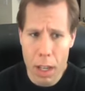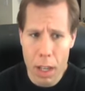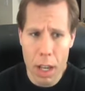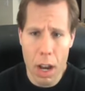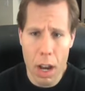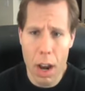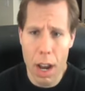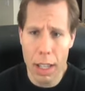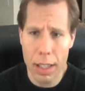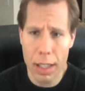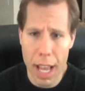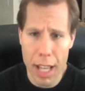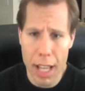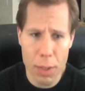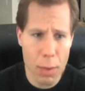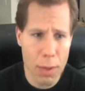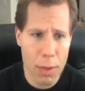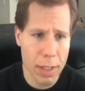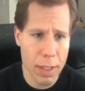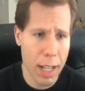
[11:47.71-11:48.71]
All right, last
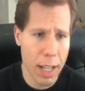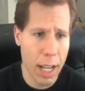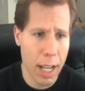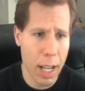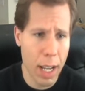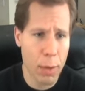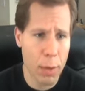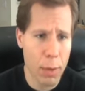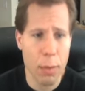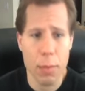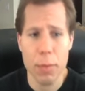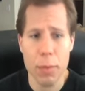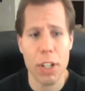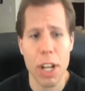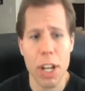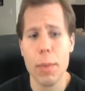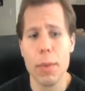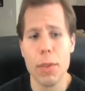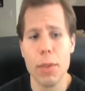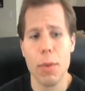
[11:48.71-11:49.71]
one today comes from
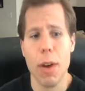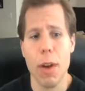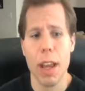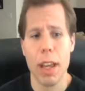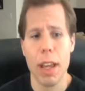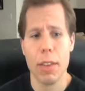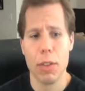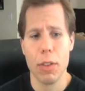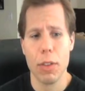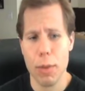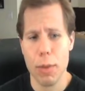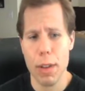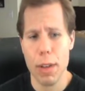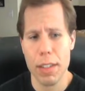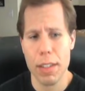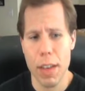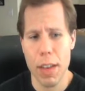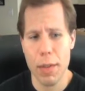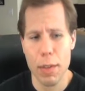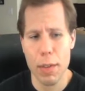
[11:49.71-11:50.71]
James Ryan
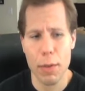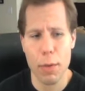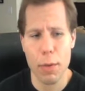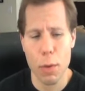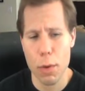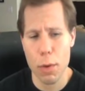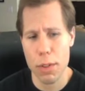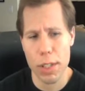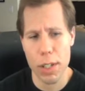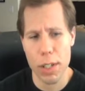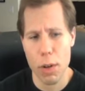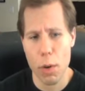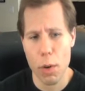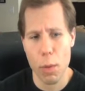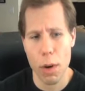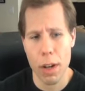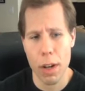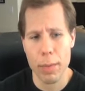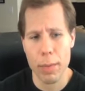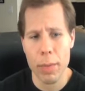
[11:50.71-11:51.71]

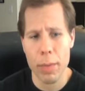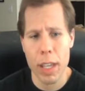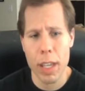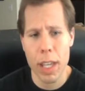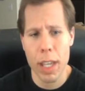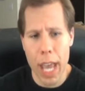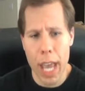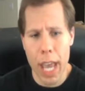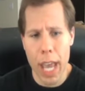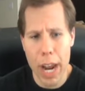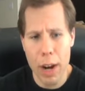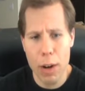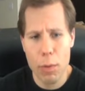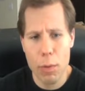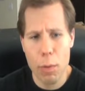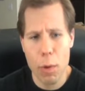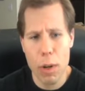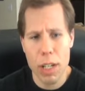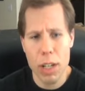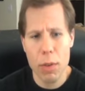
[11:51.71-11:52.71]
37401. Hey, Aaron,
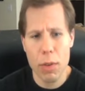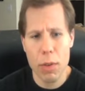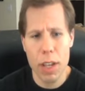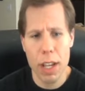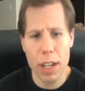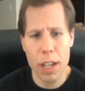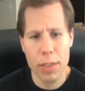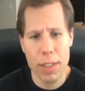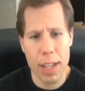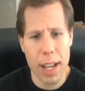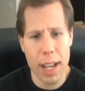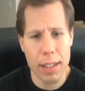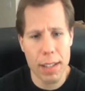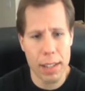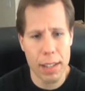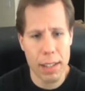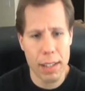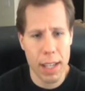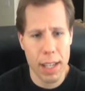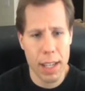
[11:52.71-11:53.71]
what do you think of
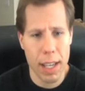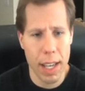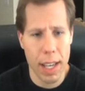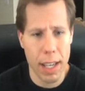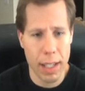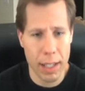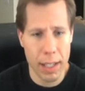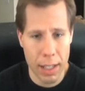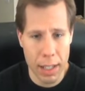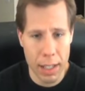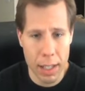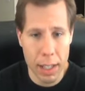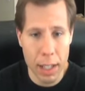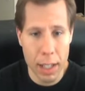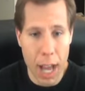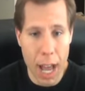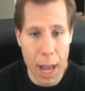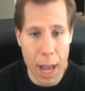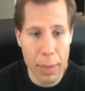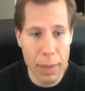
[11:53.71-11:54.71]
Tyson Kidd?
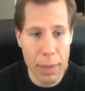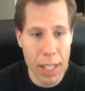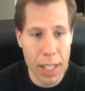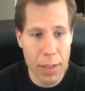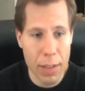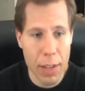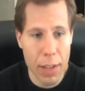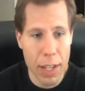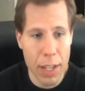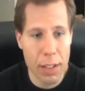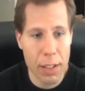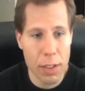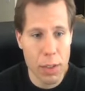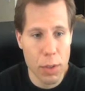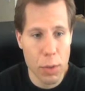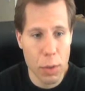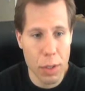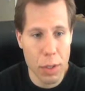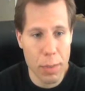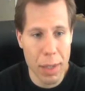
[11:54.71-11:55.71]
I believe he could
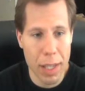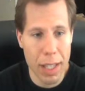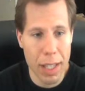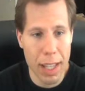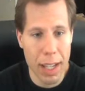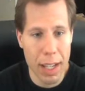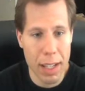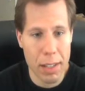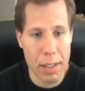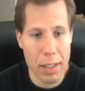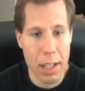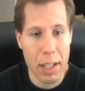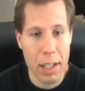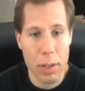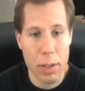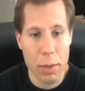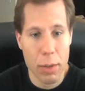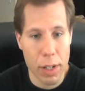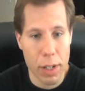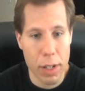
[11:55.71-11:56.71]
sort of be like a
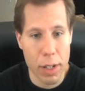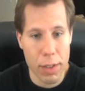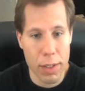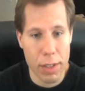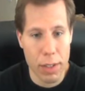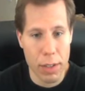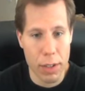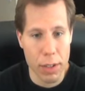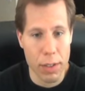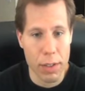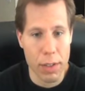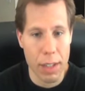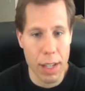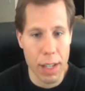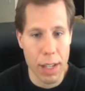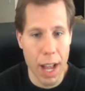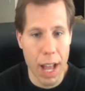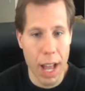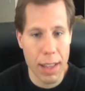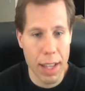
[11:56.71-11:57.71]
Ziggler when he returns, a
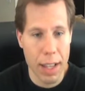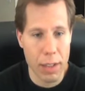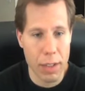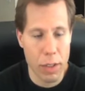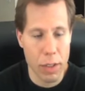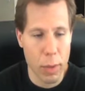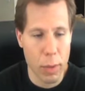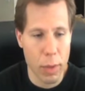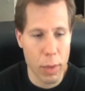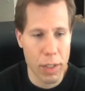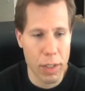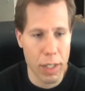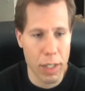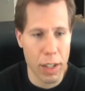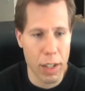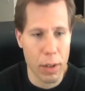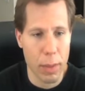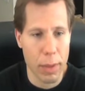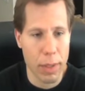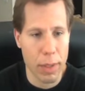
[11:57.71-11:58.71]
guy that has so much
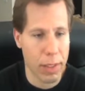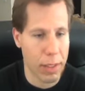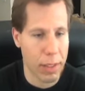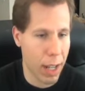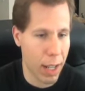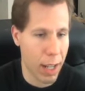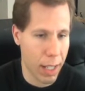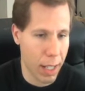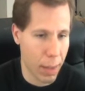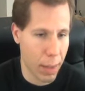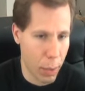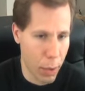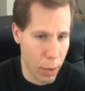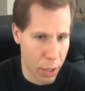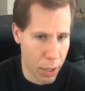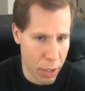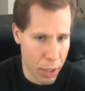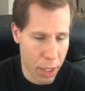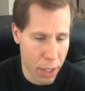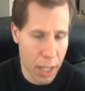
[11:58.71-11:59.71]
skill but does not get
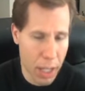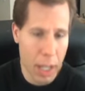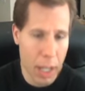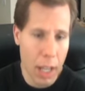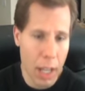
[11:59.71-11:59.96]
pushed.